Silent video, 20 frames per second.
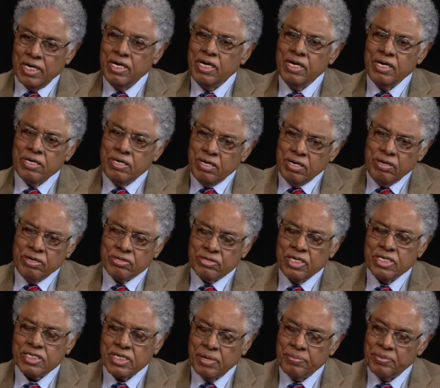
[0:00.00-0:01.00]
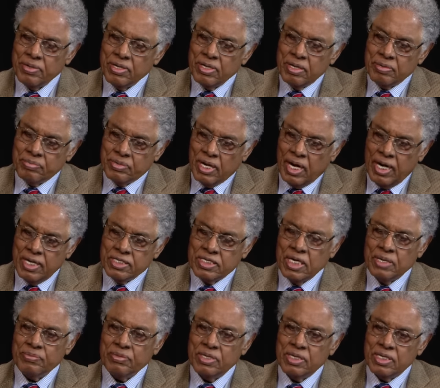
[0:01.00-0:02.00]
And here, here you see something that
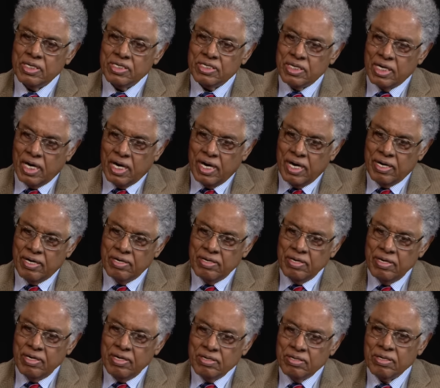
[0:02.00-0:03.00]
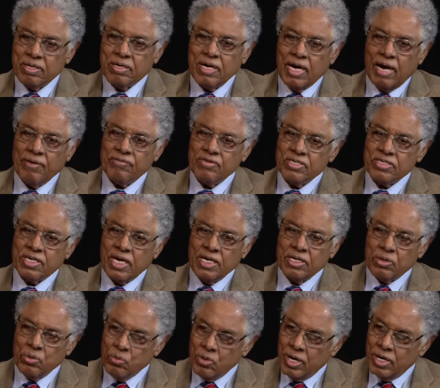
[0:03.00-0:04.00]
ties in with a desire to
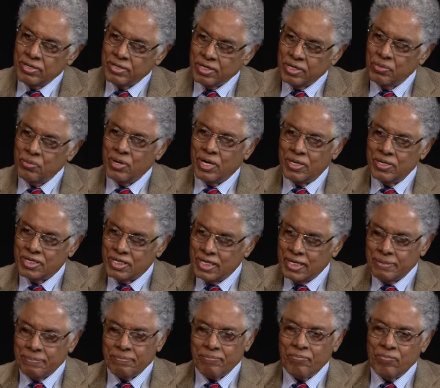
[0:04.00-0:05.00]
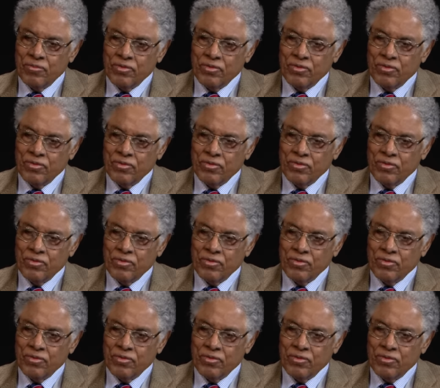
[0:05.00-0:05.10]
confiscate the wealth of the wealthy.